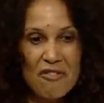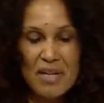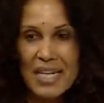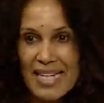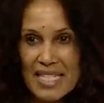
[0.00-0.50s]

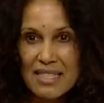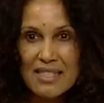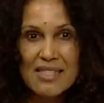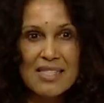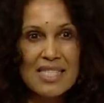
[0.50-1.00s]

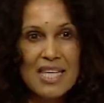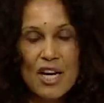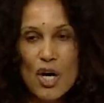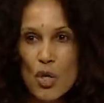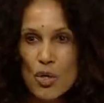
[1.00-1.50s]
lentils,
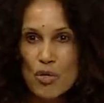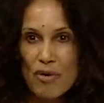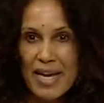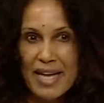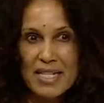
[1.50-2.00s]
whole
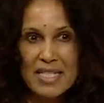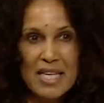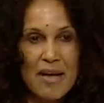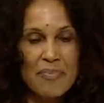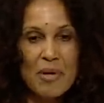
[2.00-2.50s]
grains,
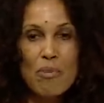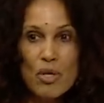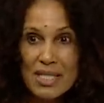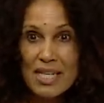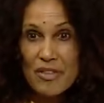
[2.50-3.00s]

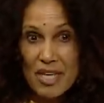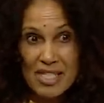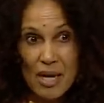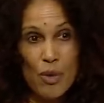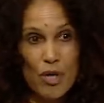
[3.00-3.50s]
mostly things
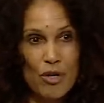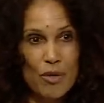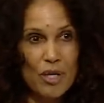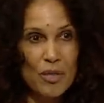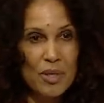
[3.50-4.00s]
that were
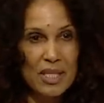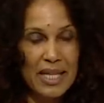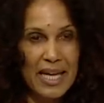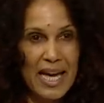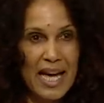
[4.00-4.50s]
grown
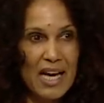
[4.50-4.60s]
locally,